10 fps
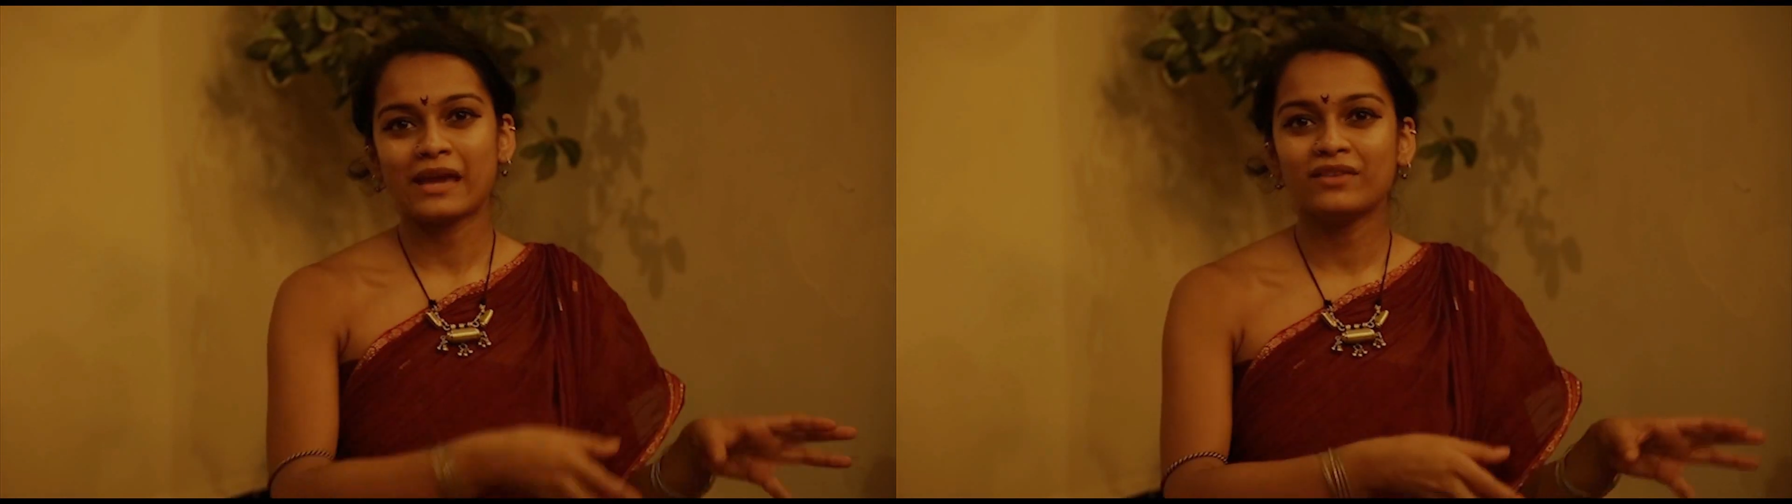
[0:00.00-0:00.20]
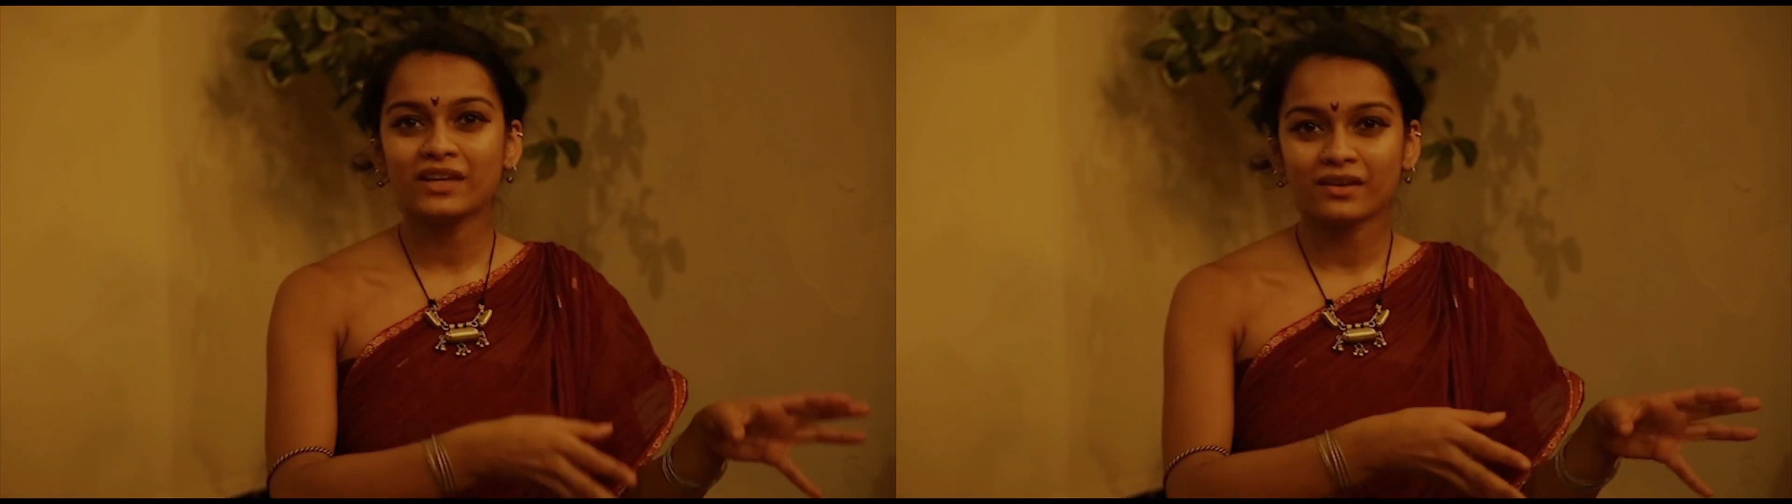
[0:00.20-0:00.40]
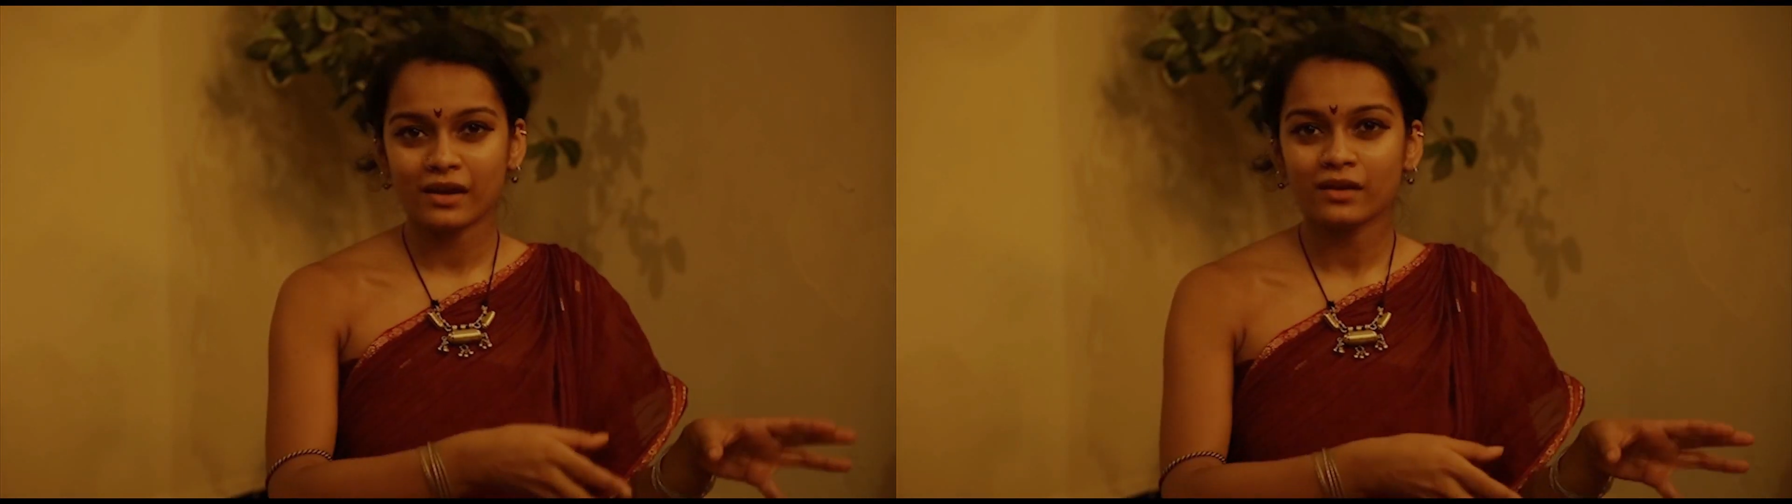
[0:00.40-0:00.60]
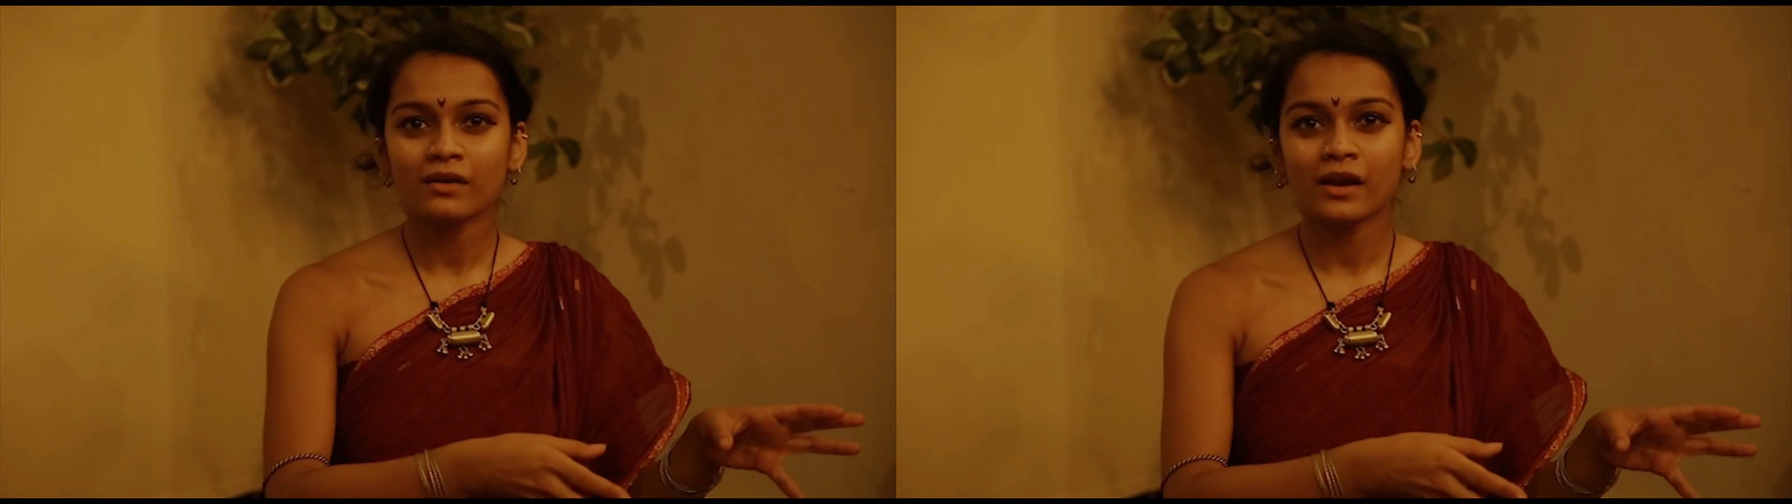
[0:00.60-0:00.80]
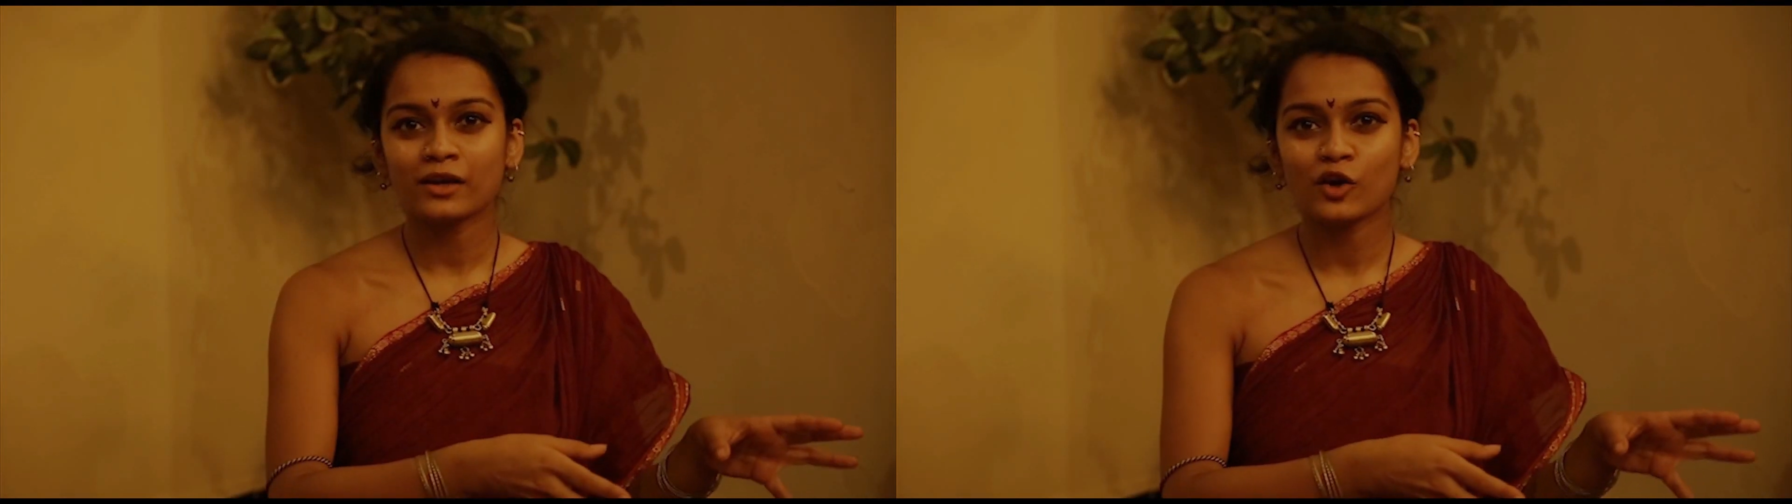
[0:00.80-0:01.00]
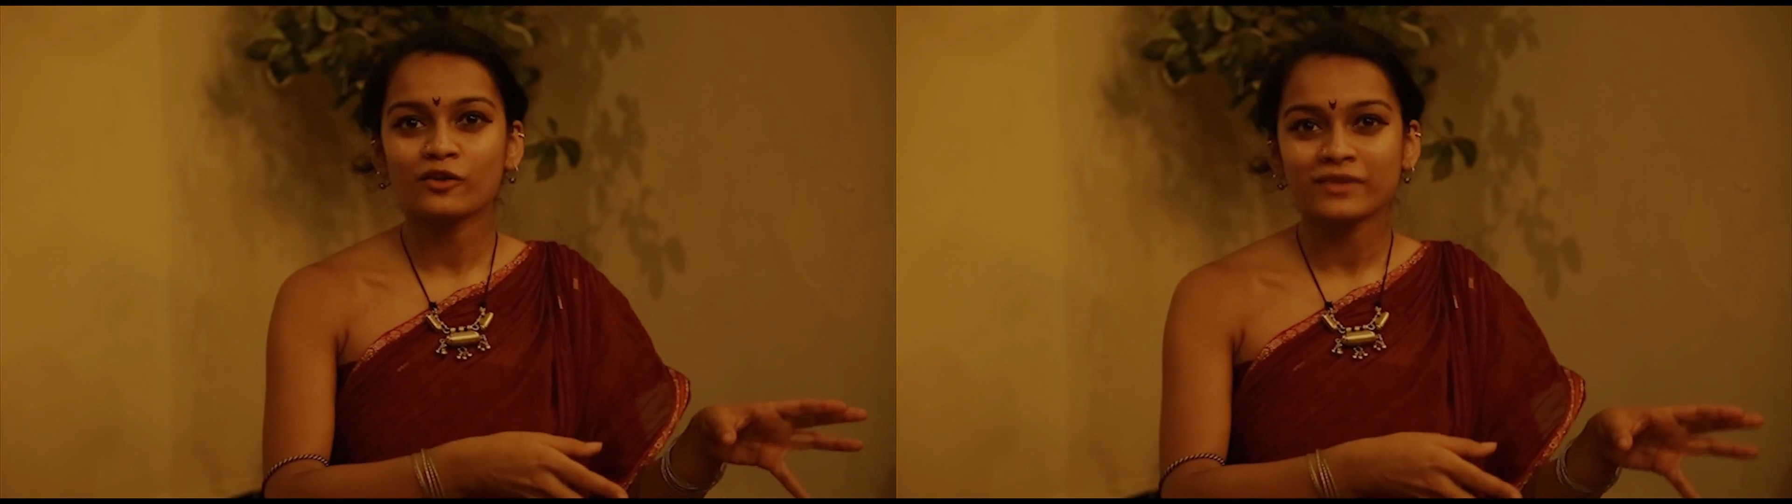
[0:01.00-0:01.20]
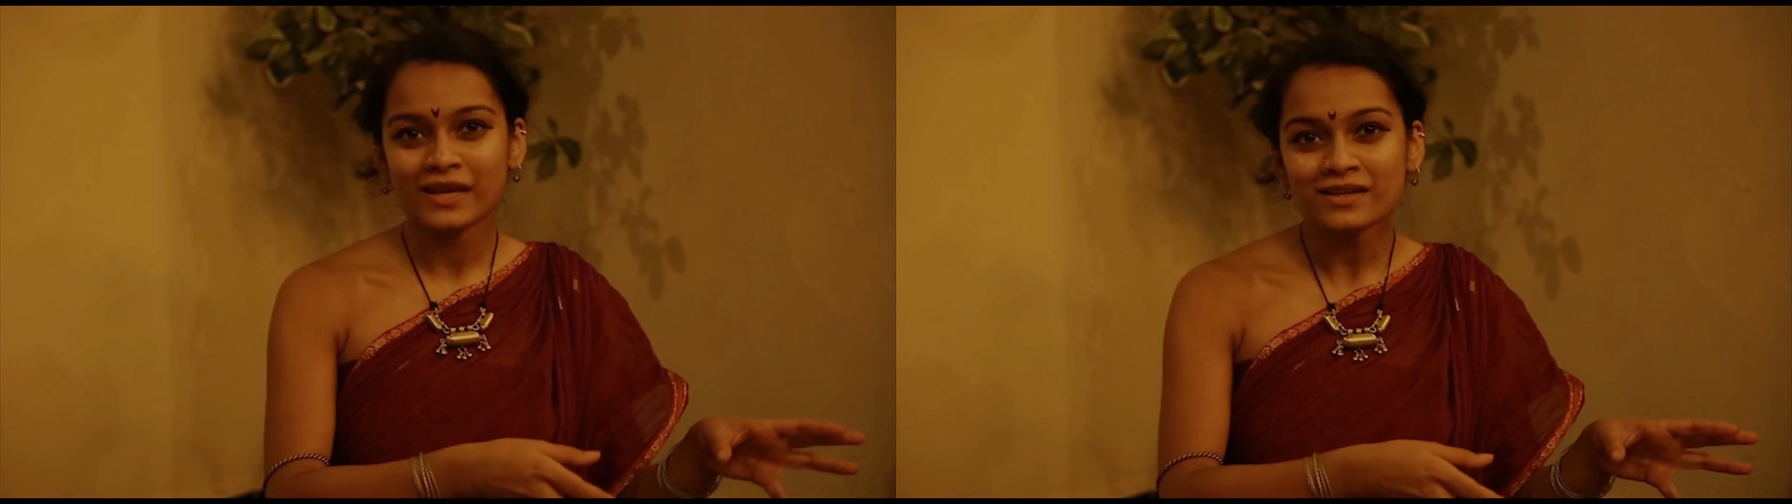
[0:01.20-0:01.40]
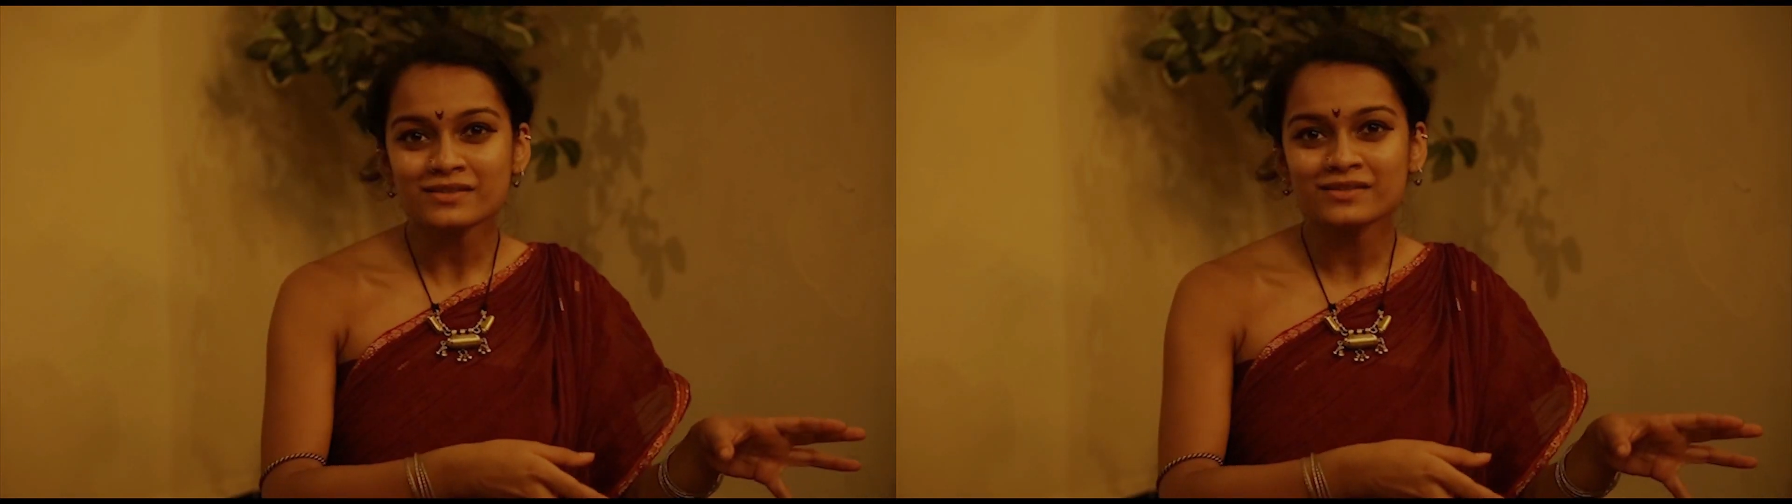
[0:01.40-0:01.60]
heavy rain at your
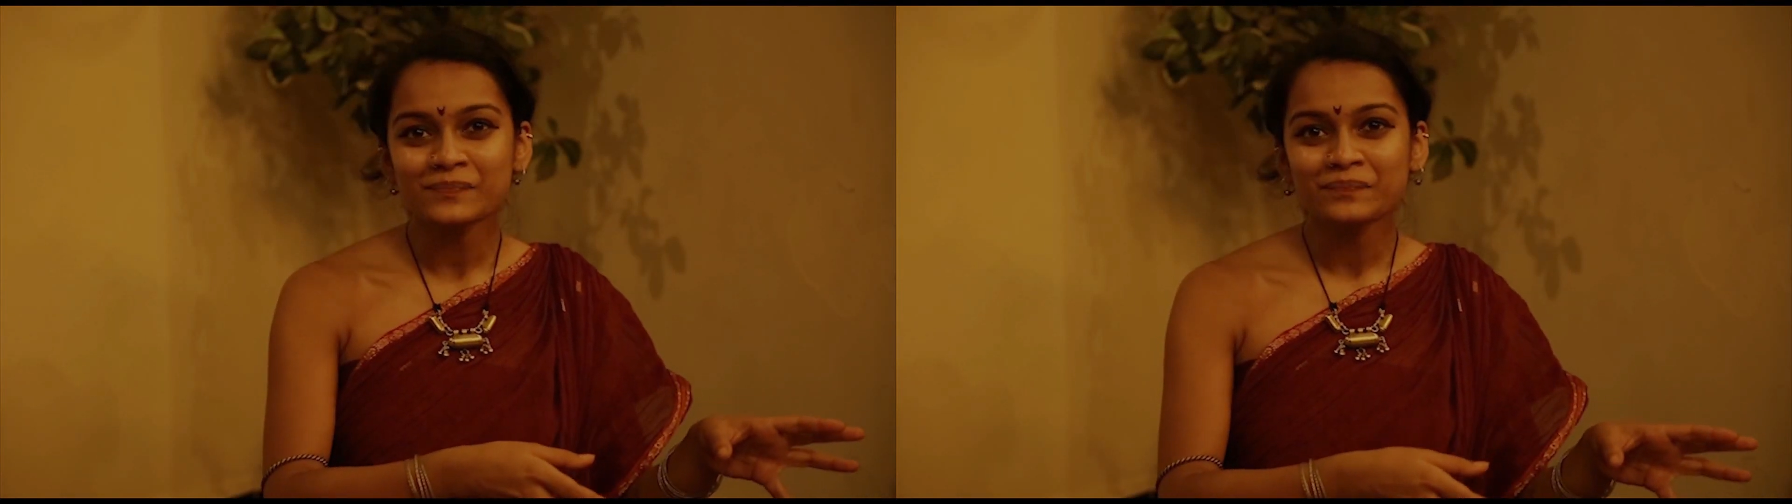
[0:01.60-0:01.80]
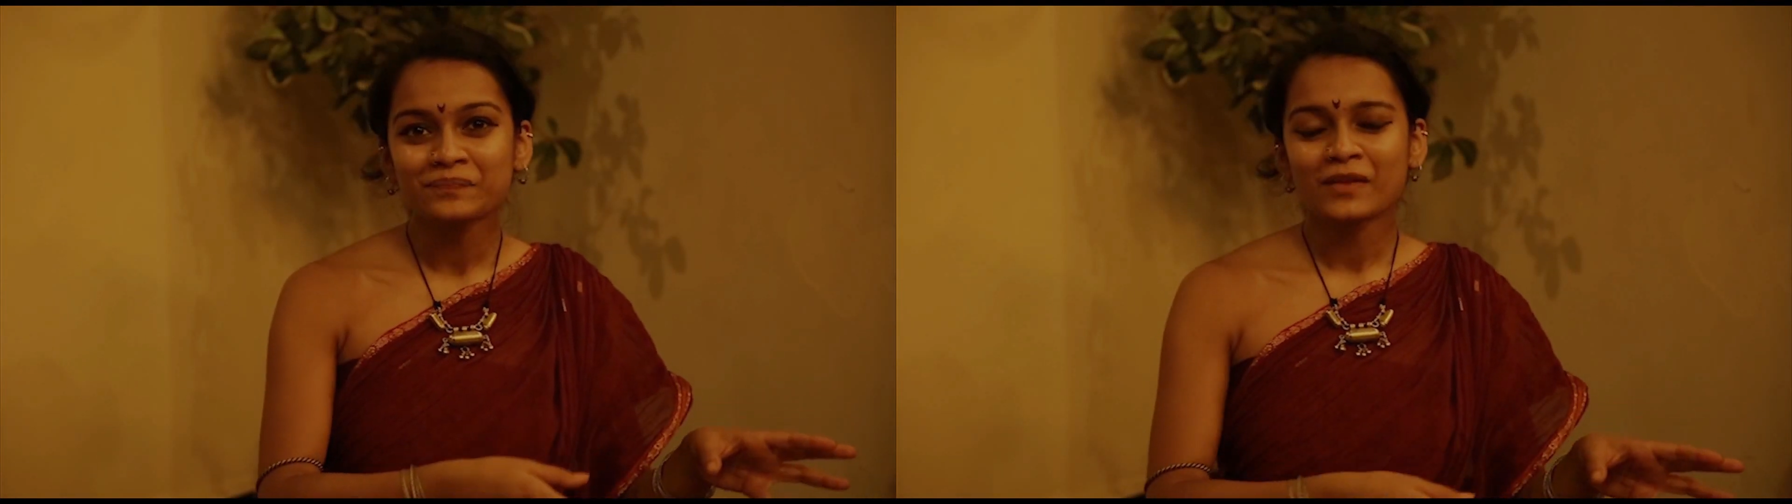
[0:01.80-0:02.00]
face,